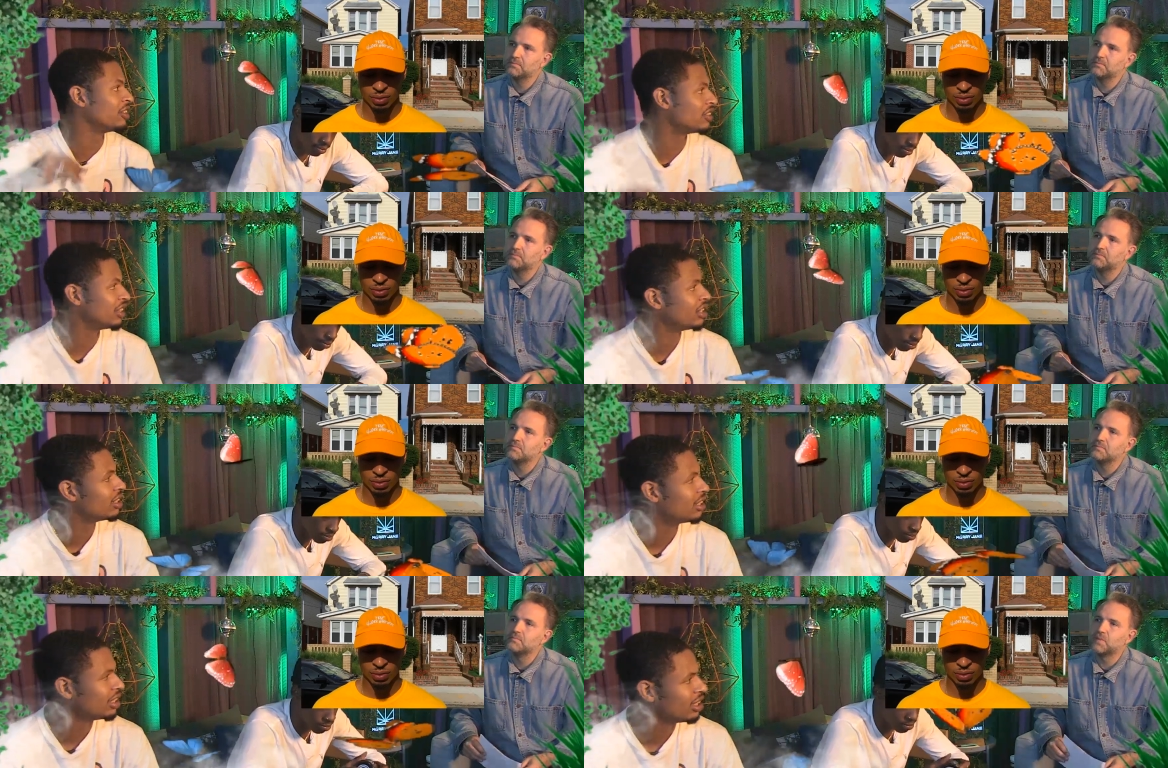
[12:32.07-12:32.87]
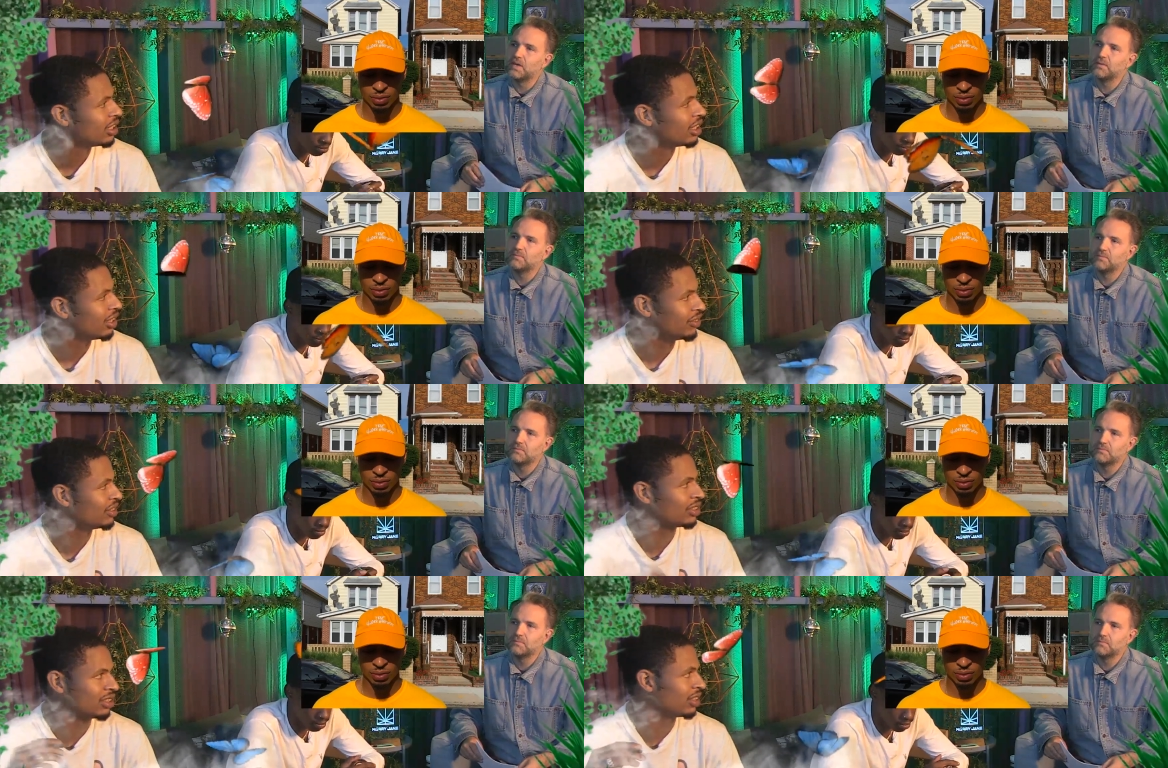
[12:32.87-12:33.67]
Speaker 1: and shit. Yeah, and we
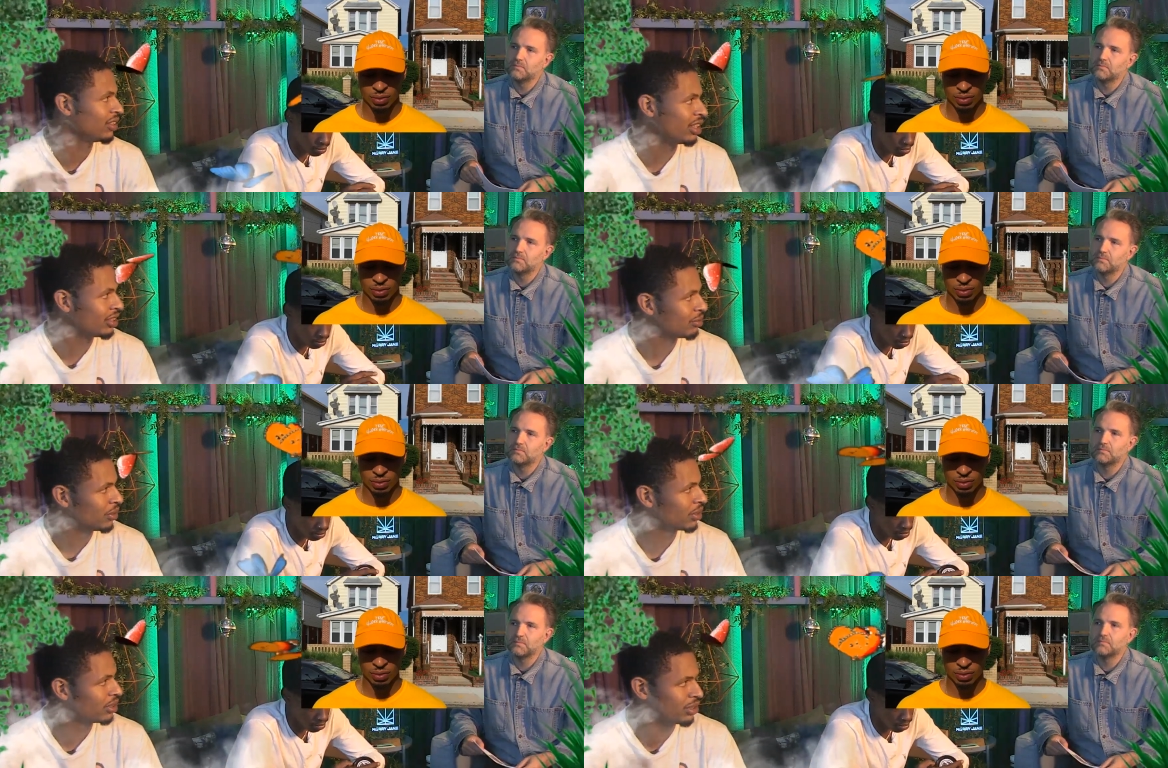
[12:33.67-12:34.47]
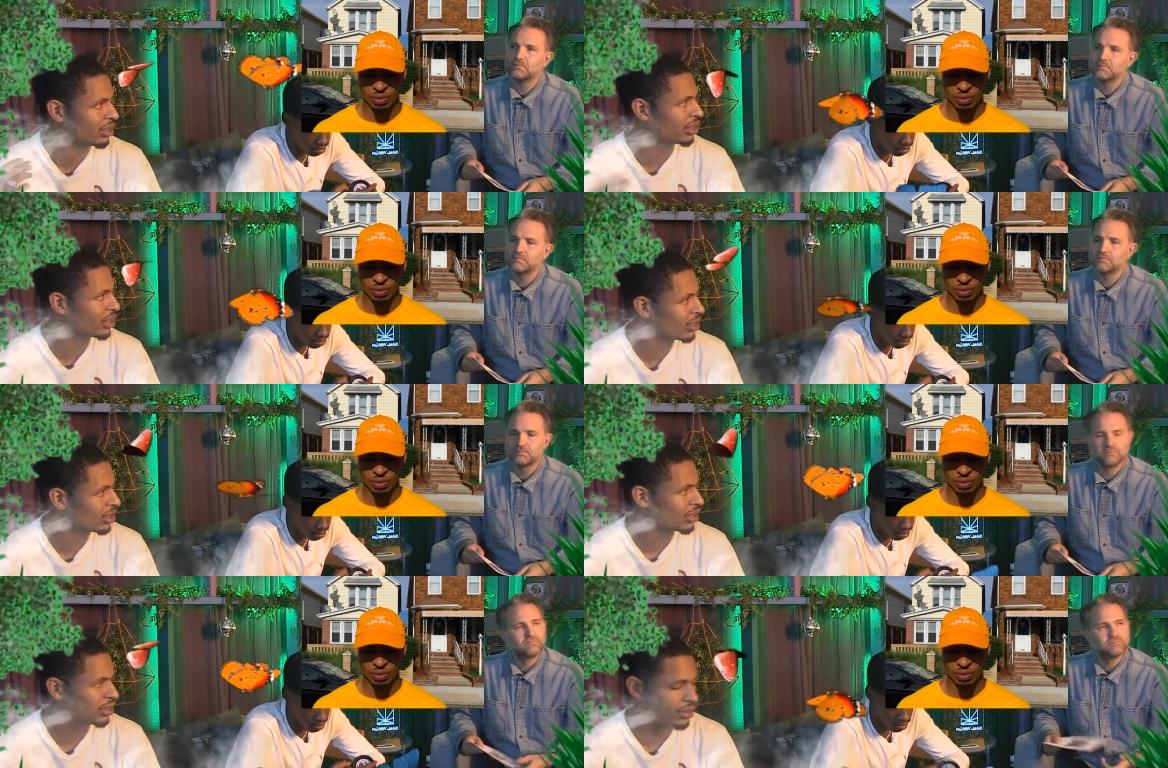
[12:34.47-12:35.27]
just chill there, smoke and drink.
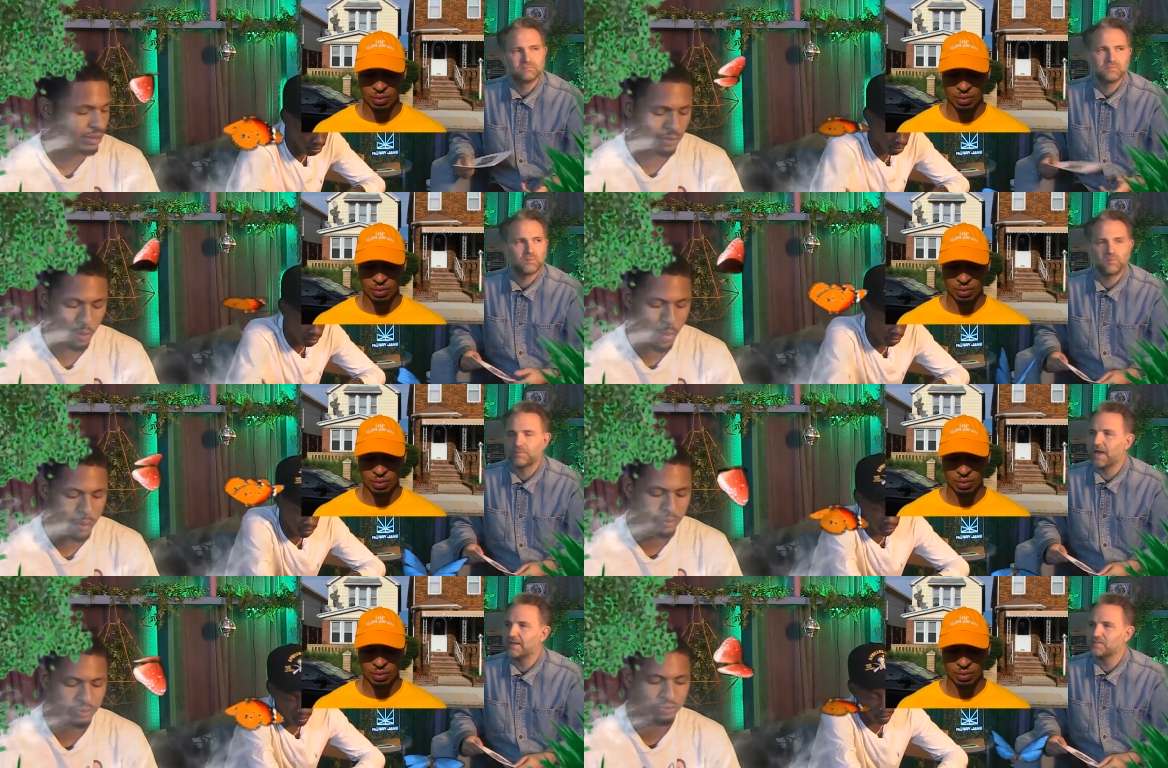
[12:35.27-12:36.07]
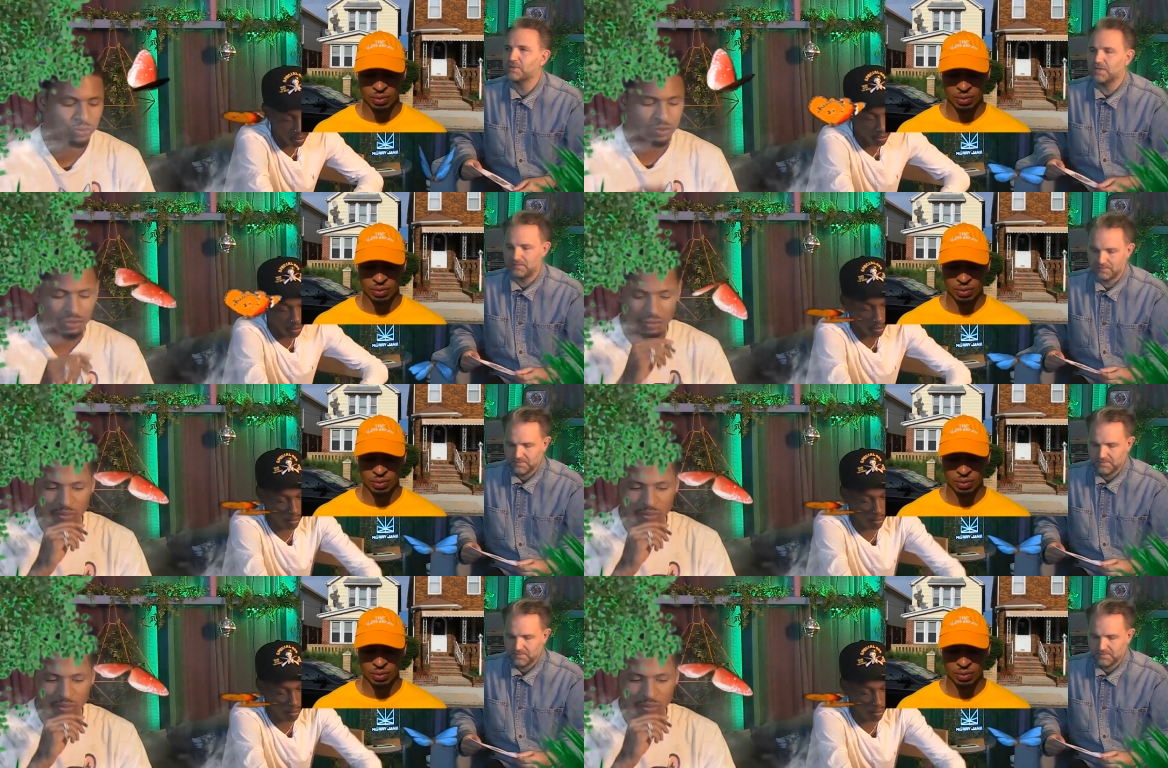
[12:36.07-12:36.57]
Speaker 2: Hang spot.